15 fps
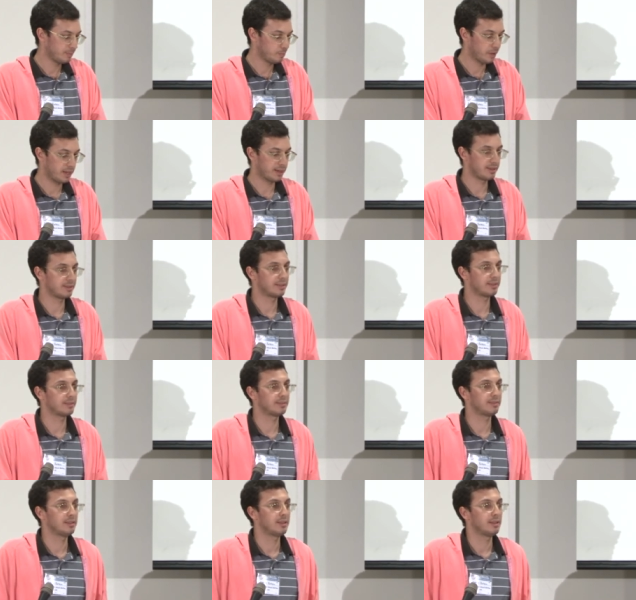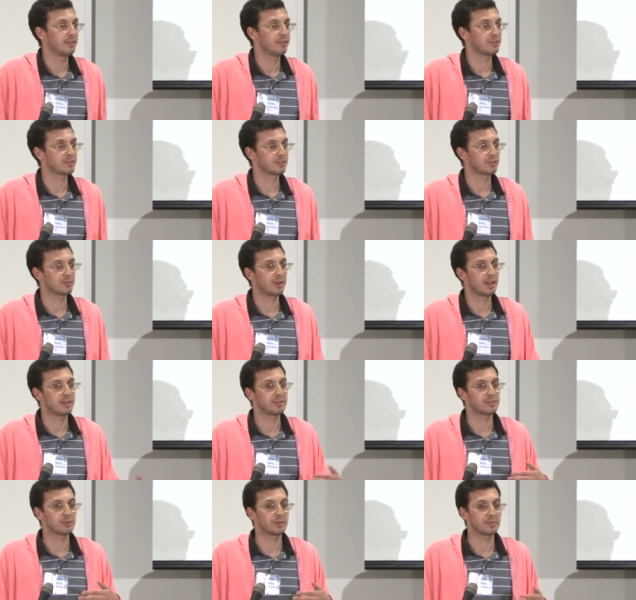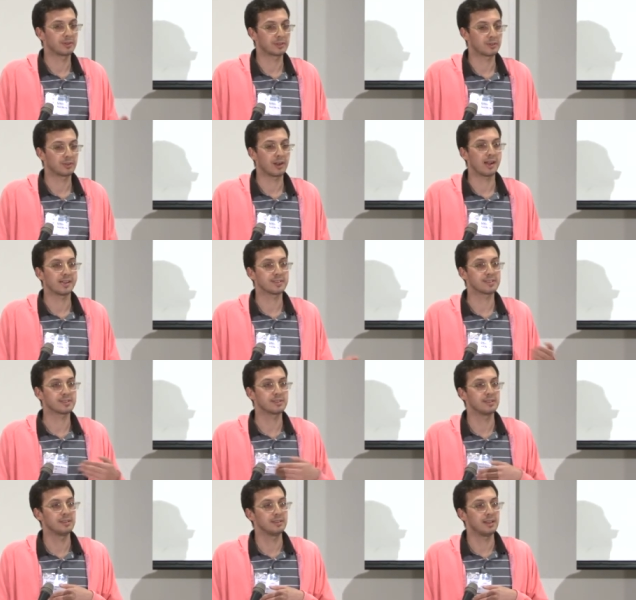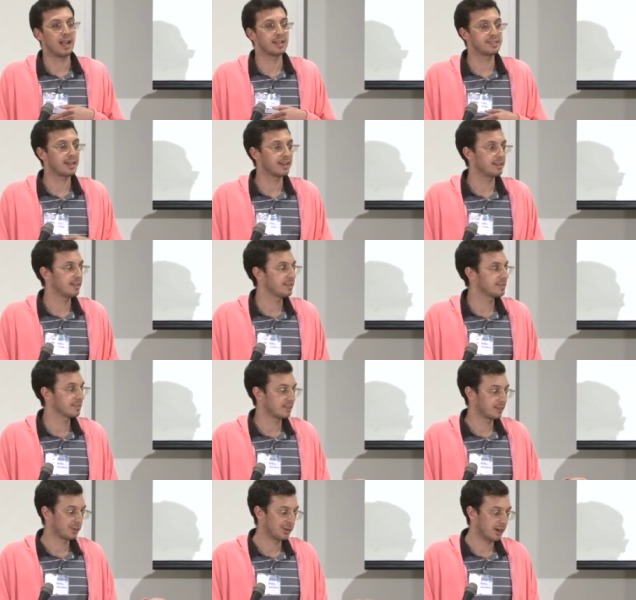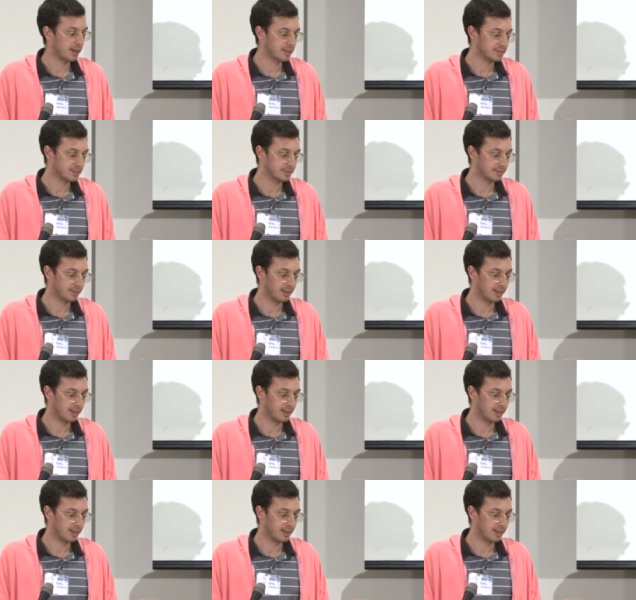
but there's a trend sort of across identities and across